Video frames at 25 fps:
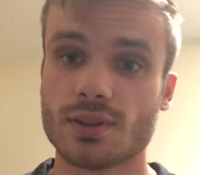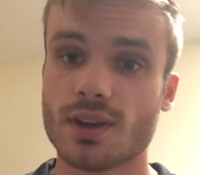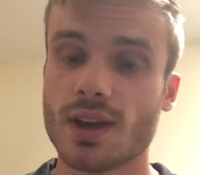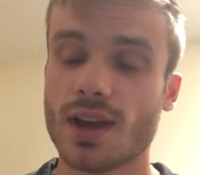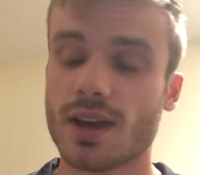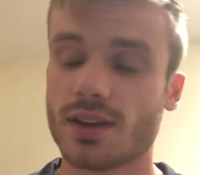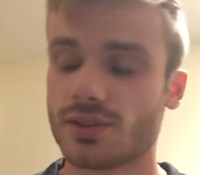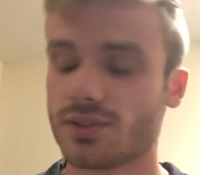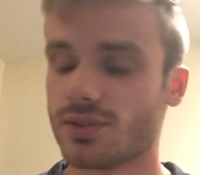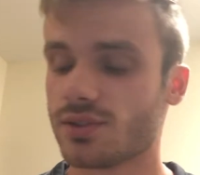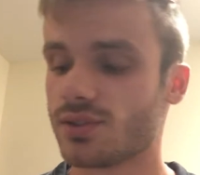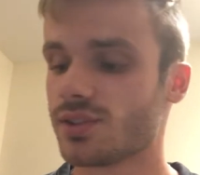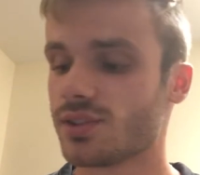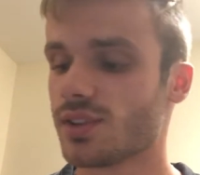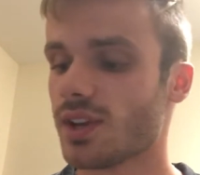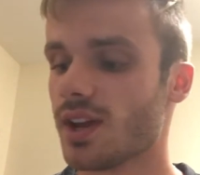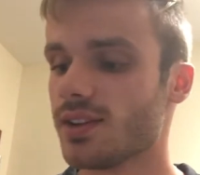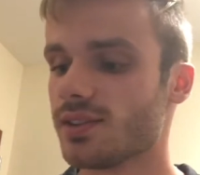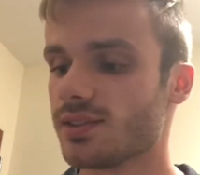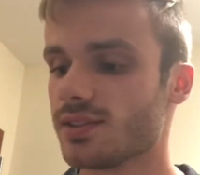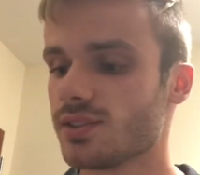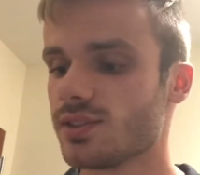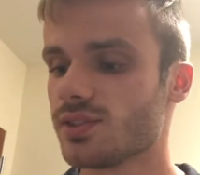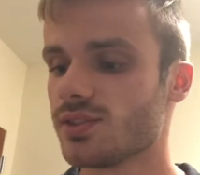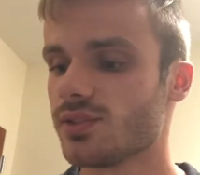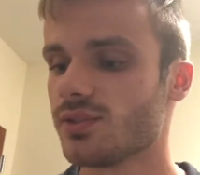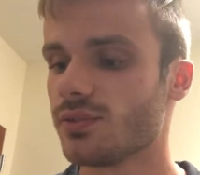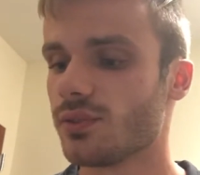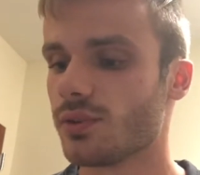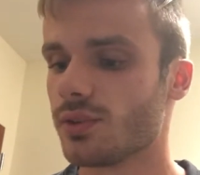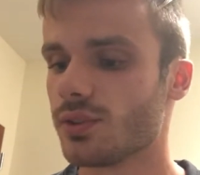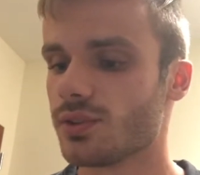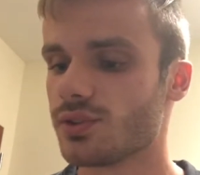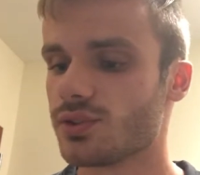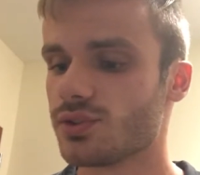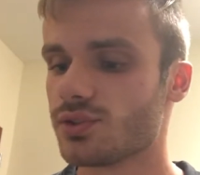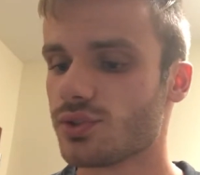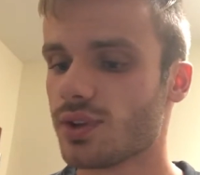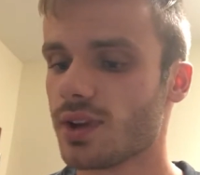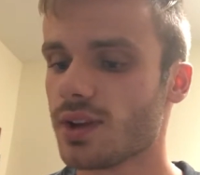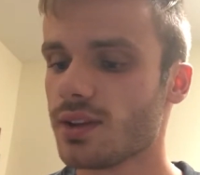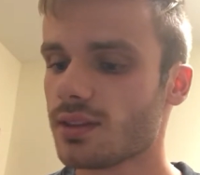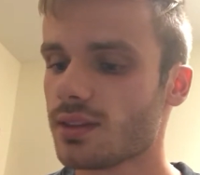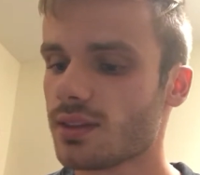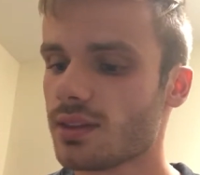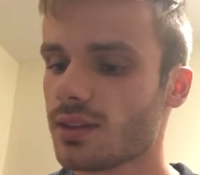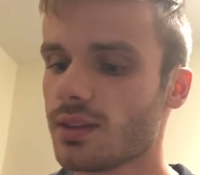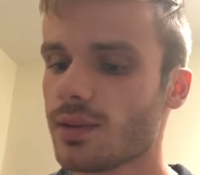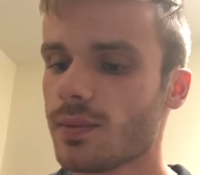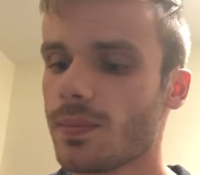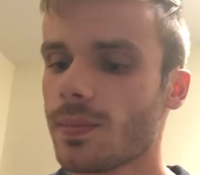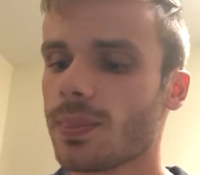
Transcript: exercises for their strength.